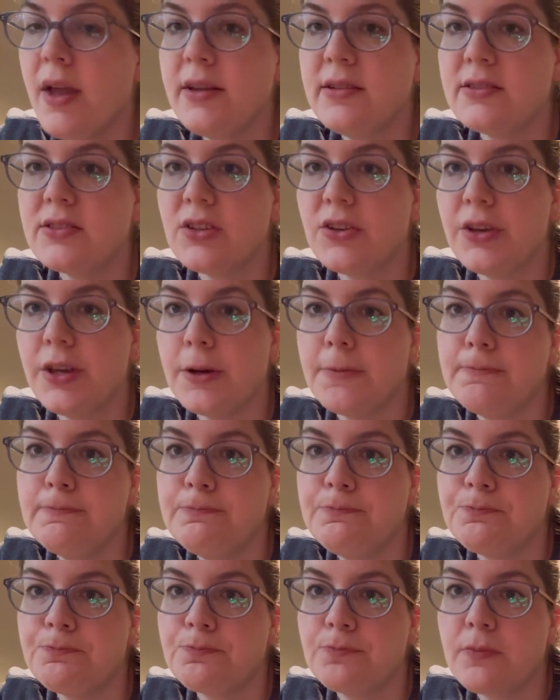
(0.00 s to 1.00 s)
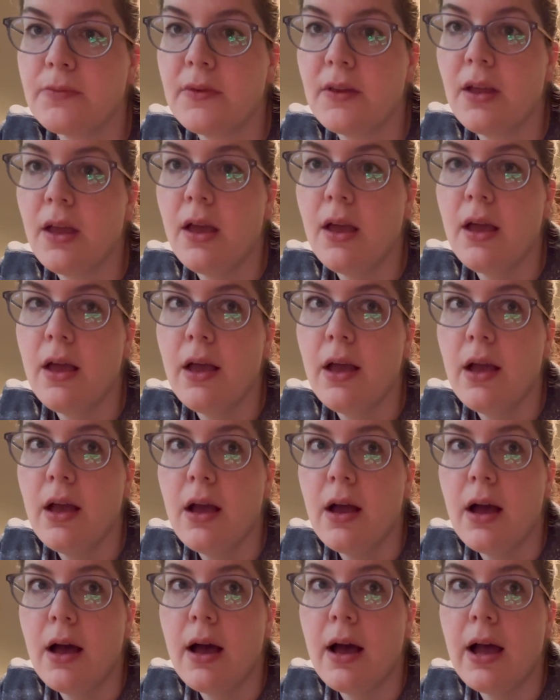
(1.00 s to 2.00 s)
So yeah,
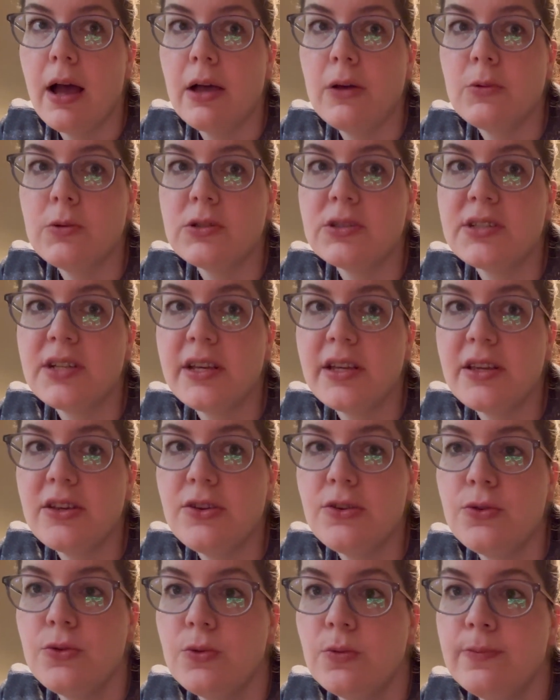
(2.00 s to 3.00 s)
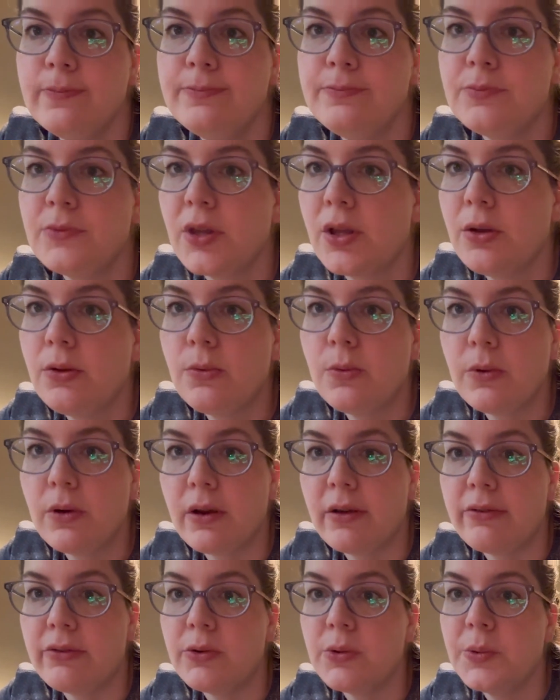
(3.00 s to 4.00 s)
I will take you
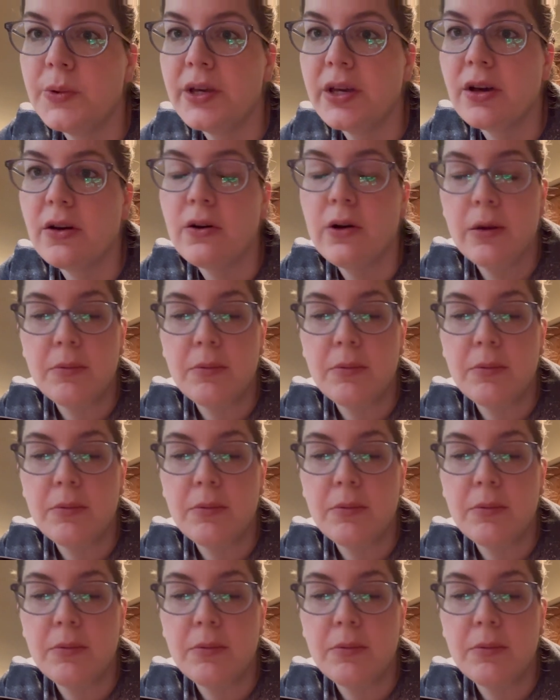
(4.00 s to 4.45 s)
wherever we go.